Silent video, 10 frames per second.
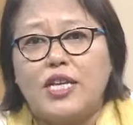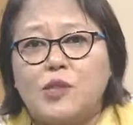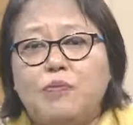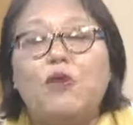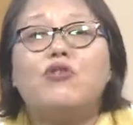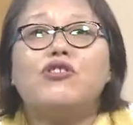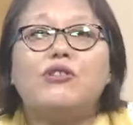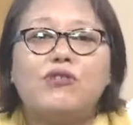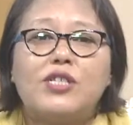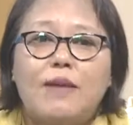
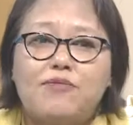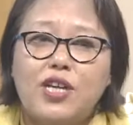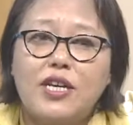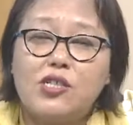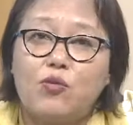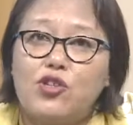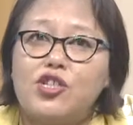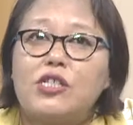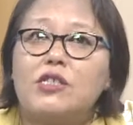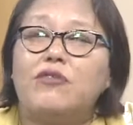exposure to subjects
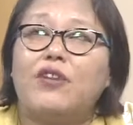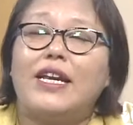which is